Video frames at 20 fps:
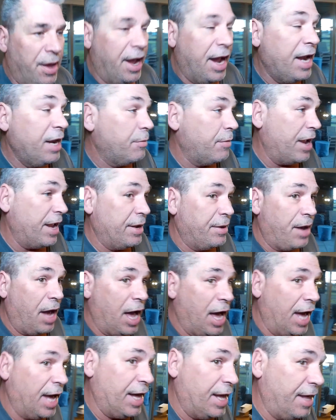Anyway,
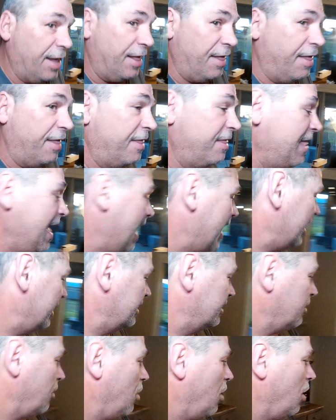that
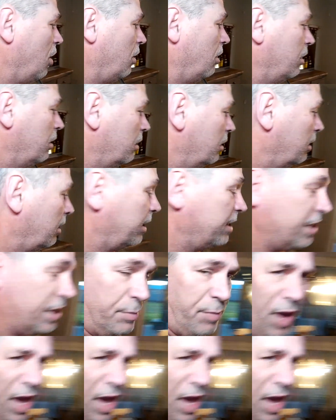is all. I did